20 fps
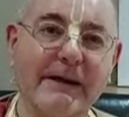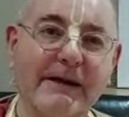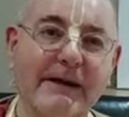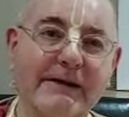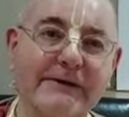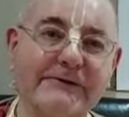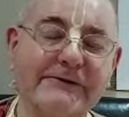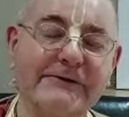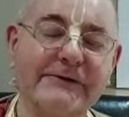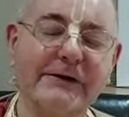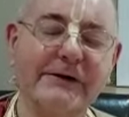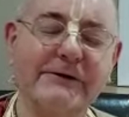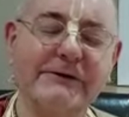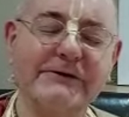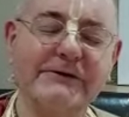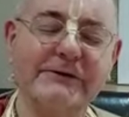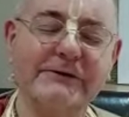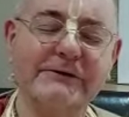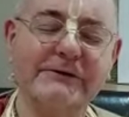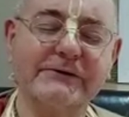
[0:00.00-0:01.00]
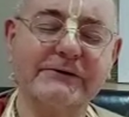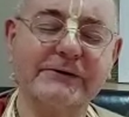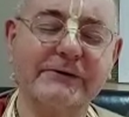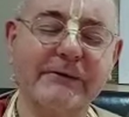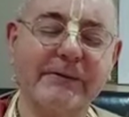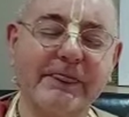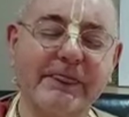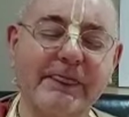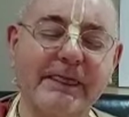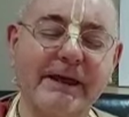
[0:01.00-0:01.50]
It's not just
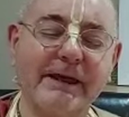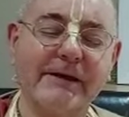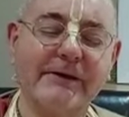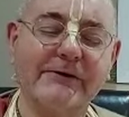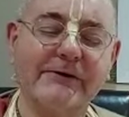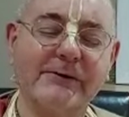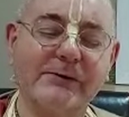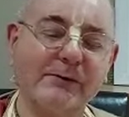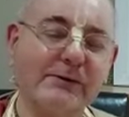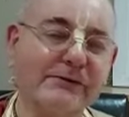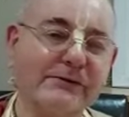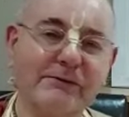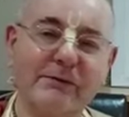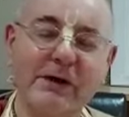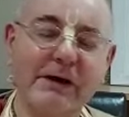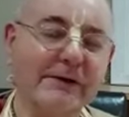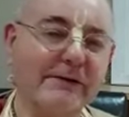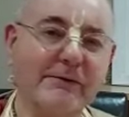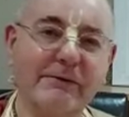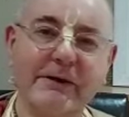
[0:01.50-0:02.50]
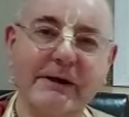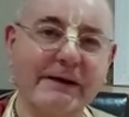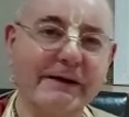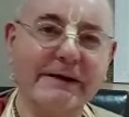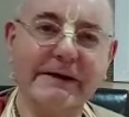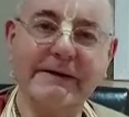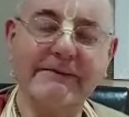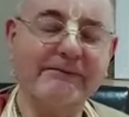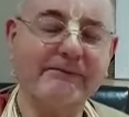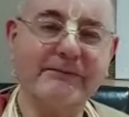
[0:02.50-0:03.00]
towards
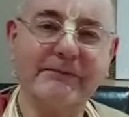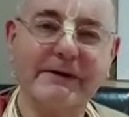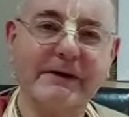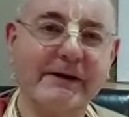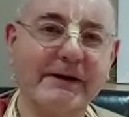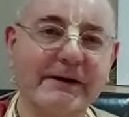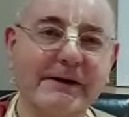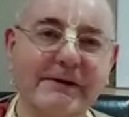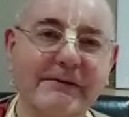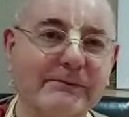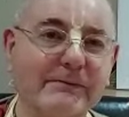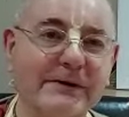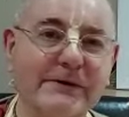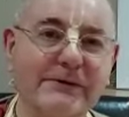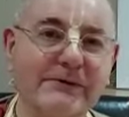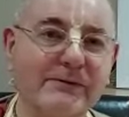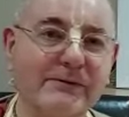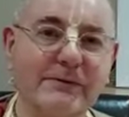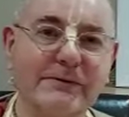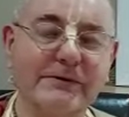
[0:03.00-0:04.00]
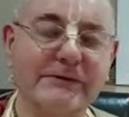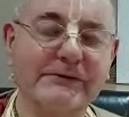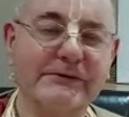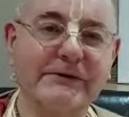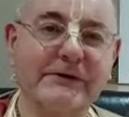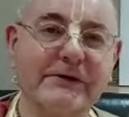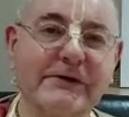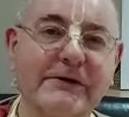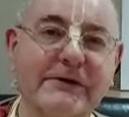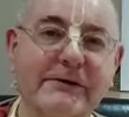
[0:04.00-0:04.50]
Radharani, it can be
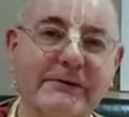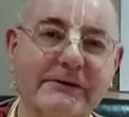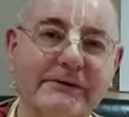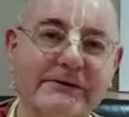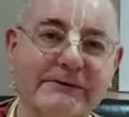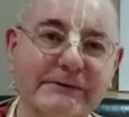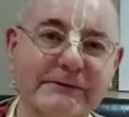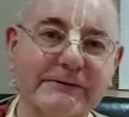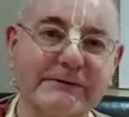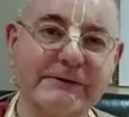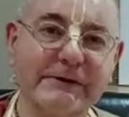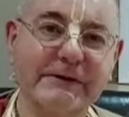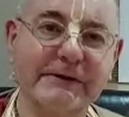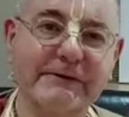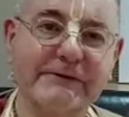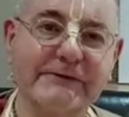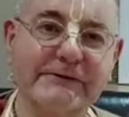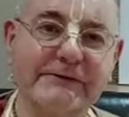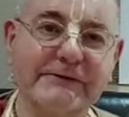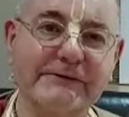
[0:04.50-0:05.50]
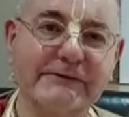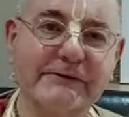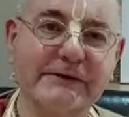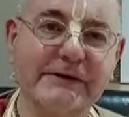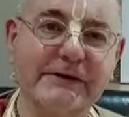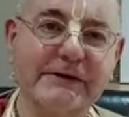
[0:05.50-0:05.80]
towards her associates,